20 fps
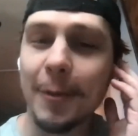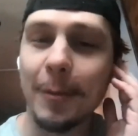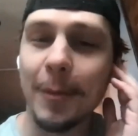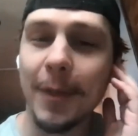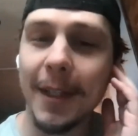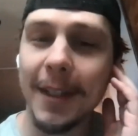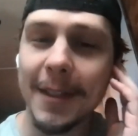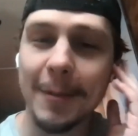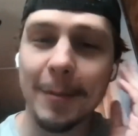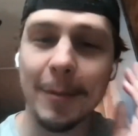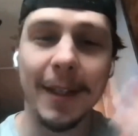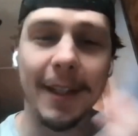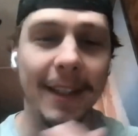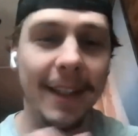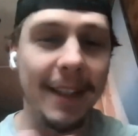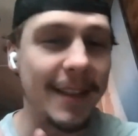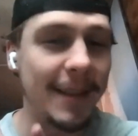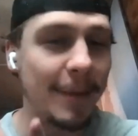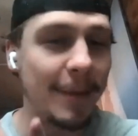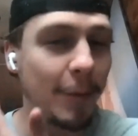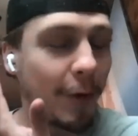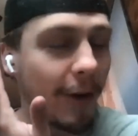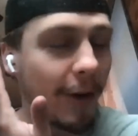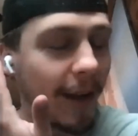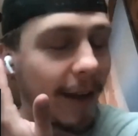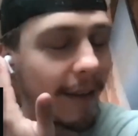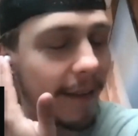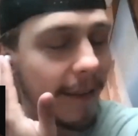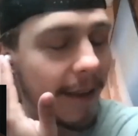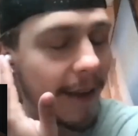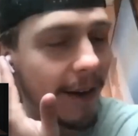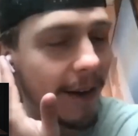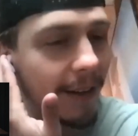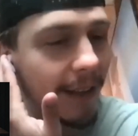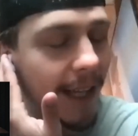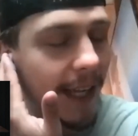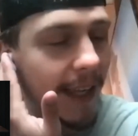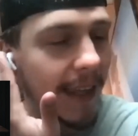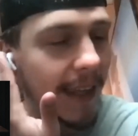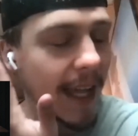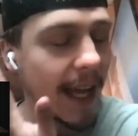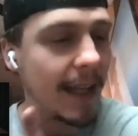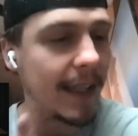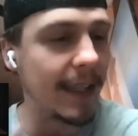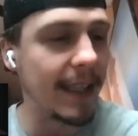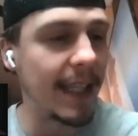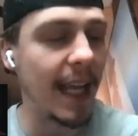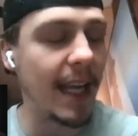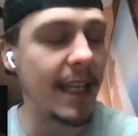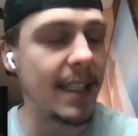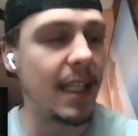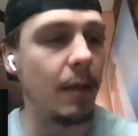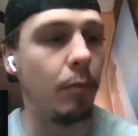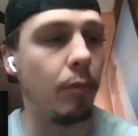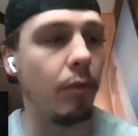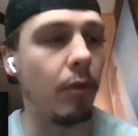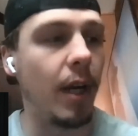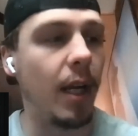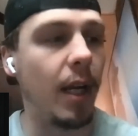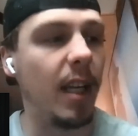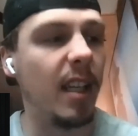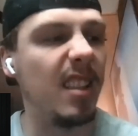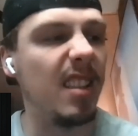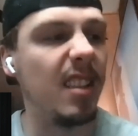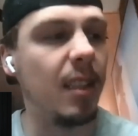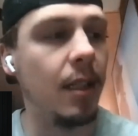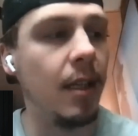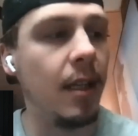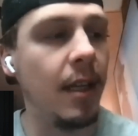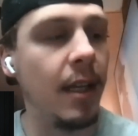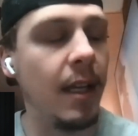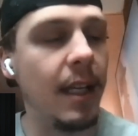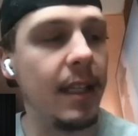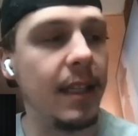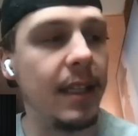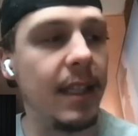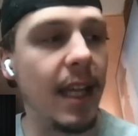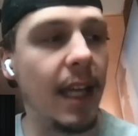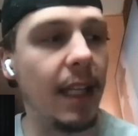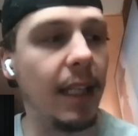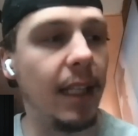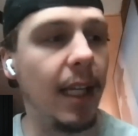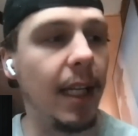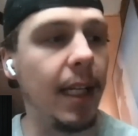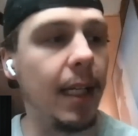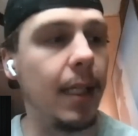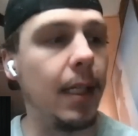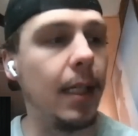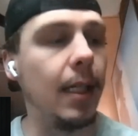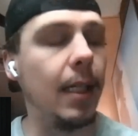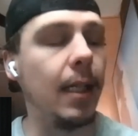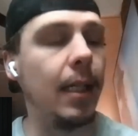Beast, but he needs some credit there. Like that is a brand that like